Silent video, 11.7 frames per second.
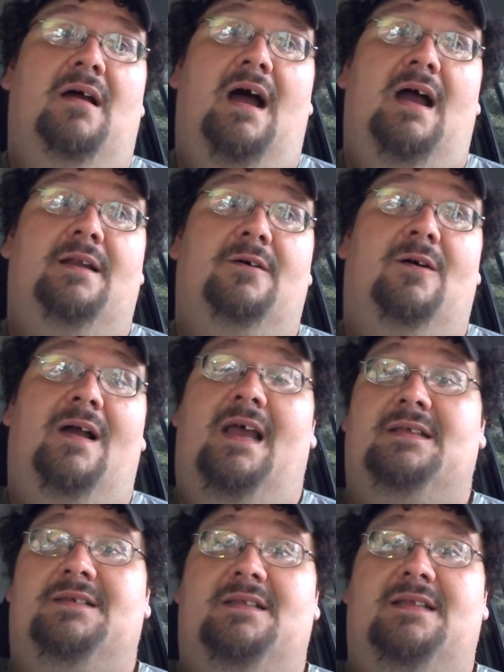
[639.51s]
I don't
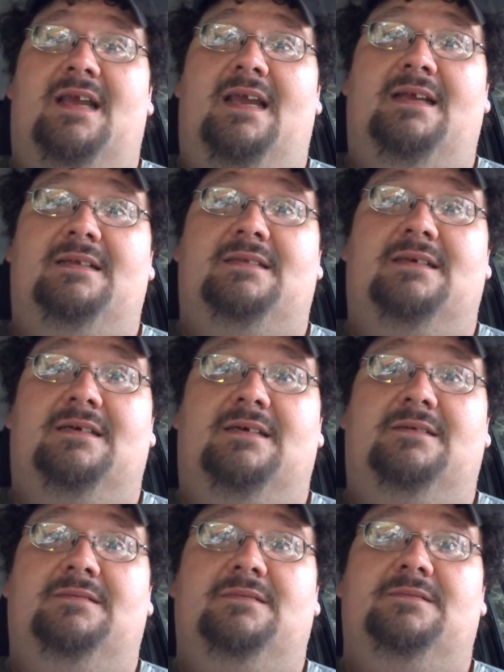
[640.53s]
hesitate
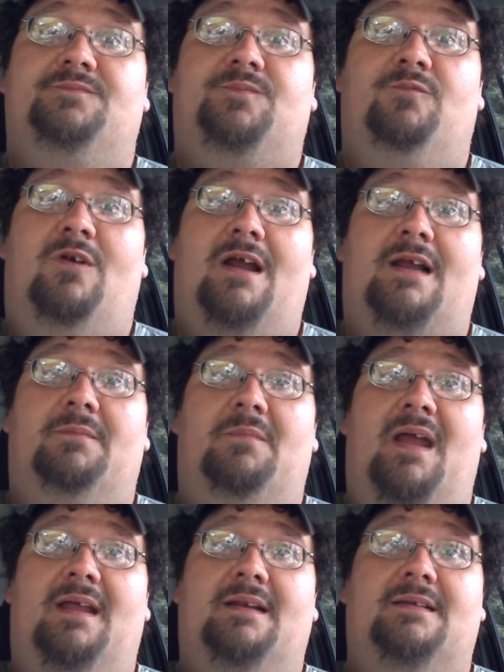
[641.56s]
to
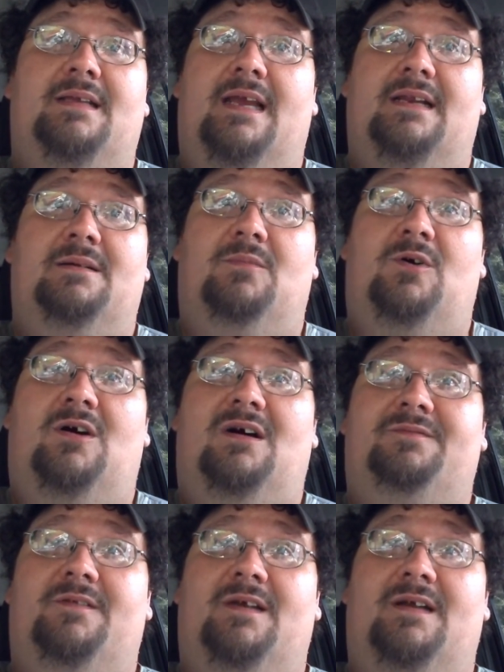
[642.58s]
recommend getting them
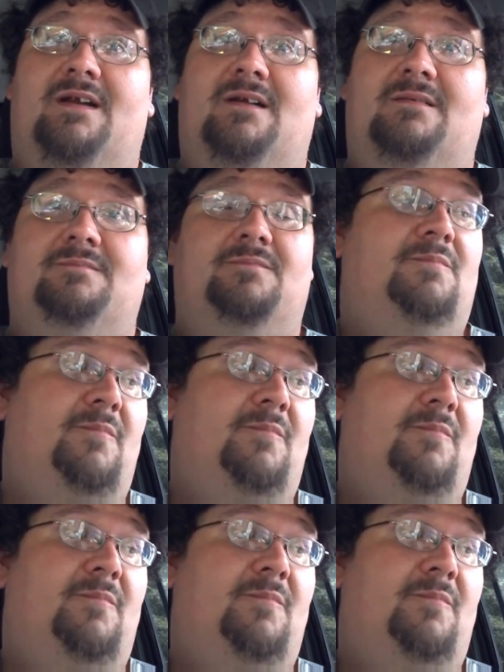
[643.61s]
off of there.